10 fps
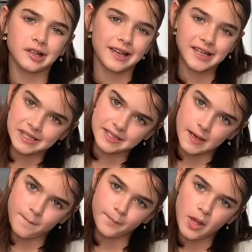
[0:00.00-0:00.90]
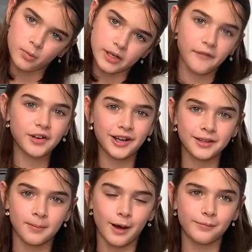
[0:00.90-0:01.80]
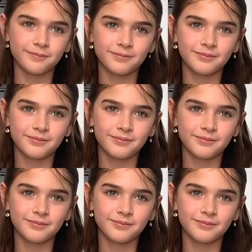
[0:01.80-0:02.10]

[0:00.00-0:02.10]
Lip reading: like Kids In, which I've talked about